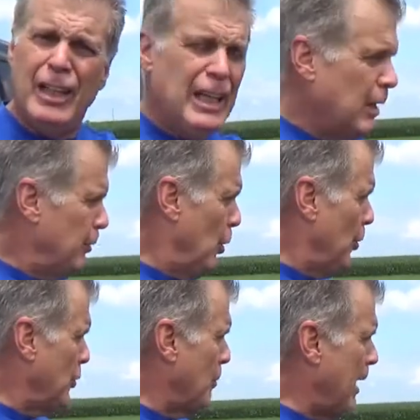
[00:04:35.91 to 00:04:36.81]
and we know
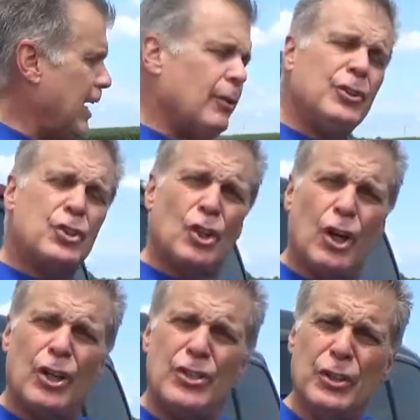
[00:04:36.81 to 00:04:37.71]
that the battery's
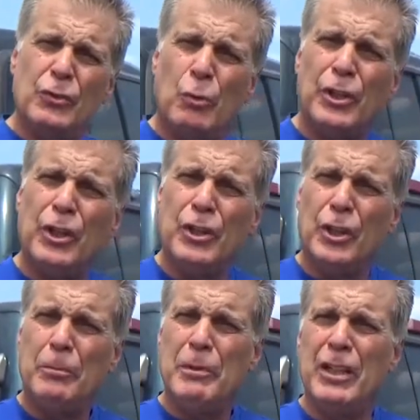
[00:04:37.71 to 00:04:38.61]
charged and it's working
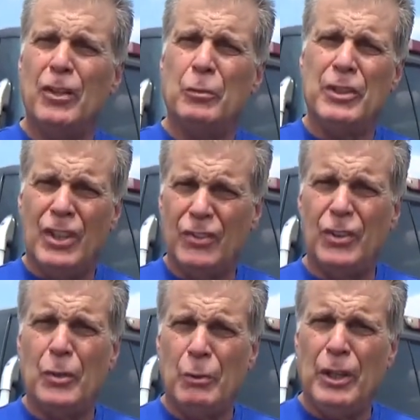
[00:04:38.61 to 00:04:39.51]
good because we
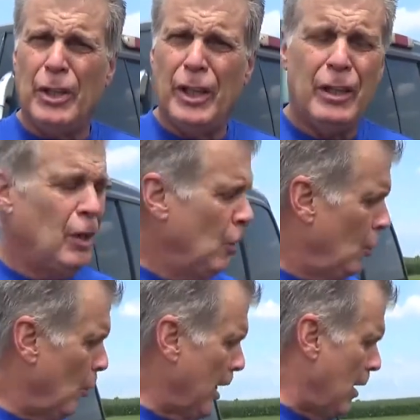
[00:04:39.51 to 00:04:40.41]
tested the relay
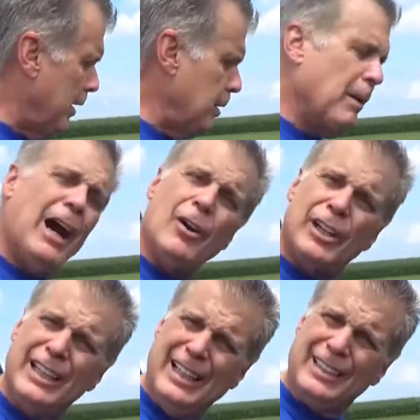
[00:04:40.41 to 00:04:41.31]
without any power
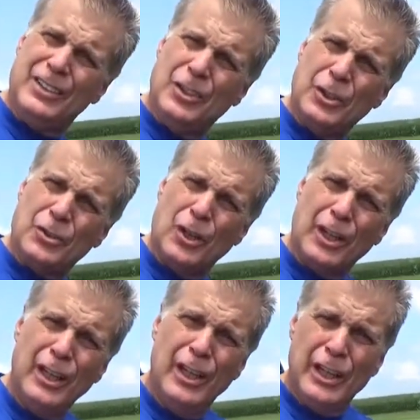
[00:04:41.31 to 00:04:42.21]
connected to the truck.
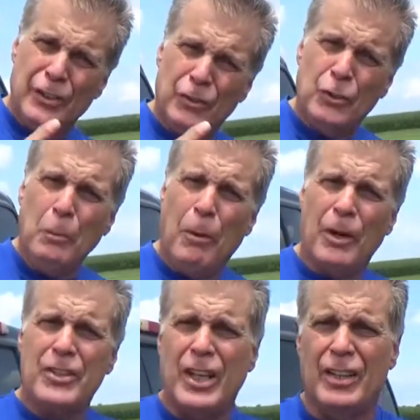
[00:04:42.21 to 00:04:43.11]
It's a
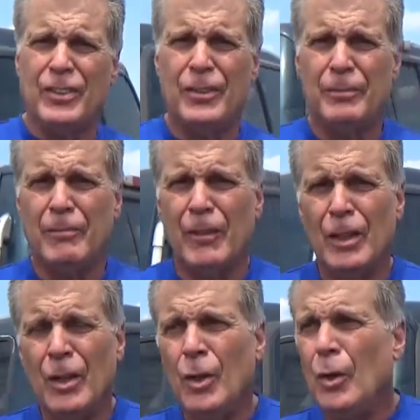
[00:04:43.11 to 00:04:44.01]
two-part test.
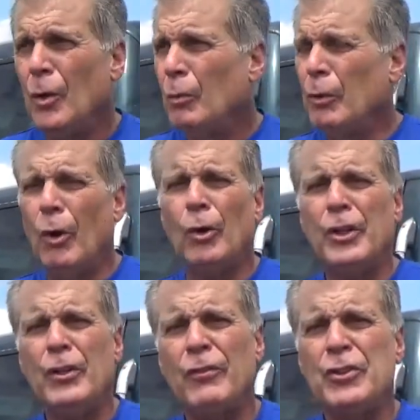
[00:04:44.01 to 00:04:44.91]
We rolled
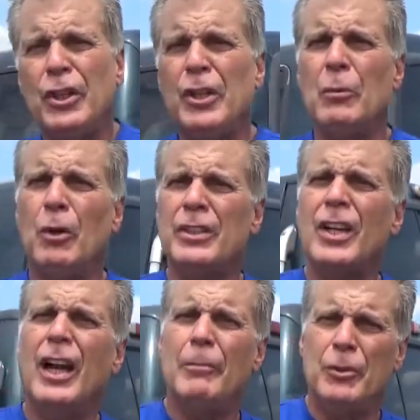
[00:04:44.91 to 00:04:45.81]
into Virginia one
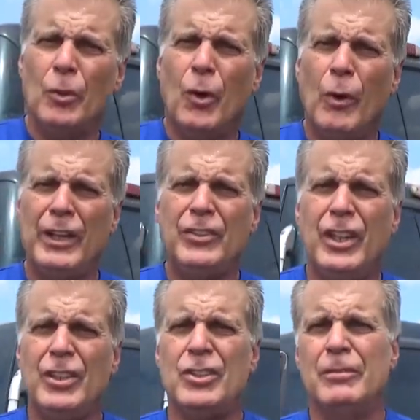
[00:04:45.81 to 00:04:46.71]
time into a way
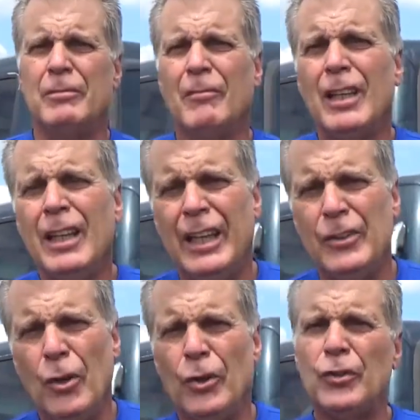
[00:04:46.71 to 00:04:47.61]
station and
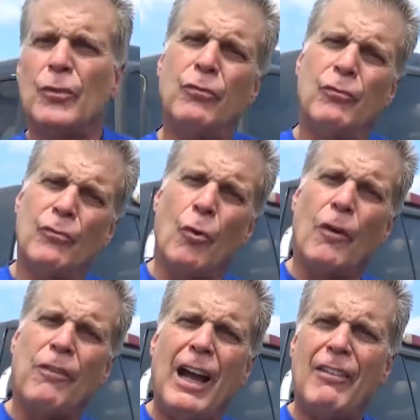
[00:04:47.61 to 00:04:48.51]
noticed 4 or
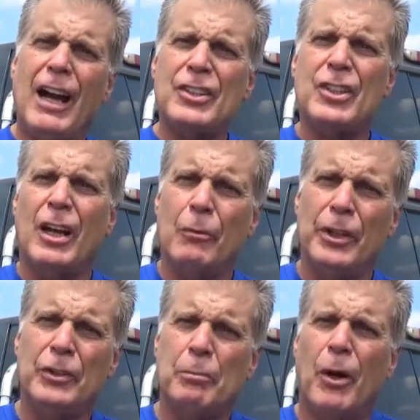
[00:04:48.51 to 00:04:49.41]
5 Hotshot
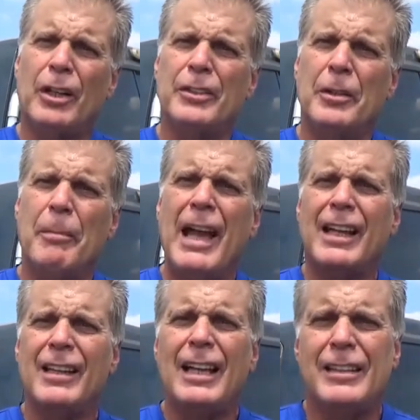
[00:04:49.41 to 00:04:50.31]
rigs parked in the
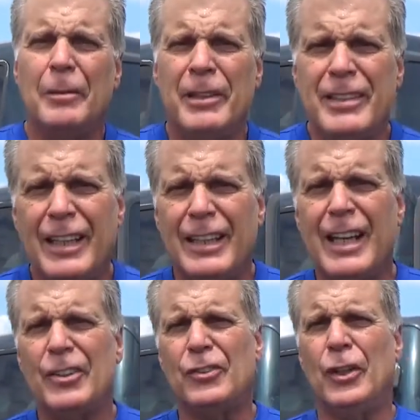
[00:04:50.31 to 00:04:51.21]
back lot that had been taken
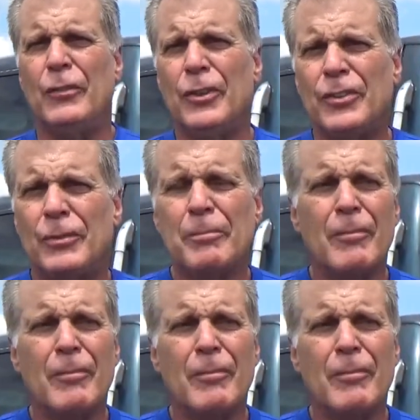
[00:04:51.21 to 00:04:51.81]
out of service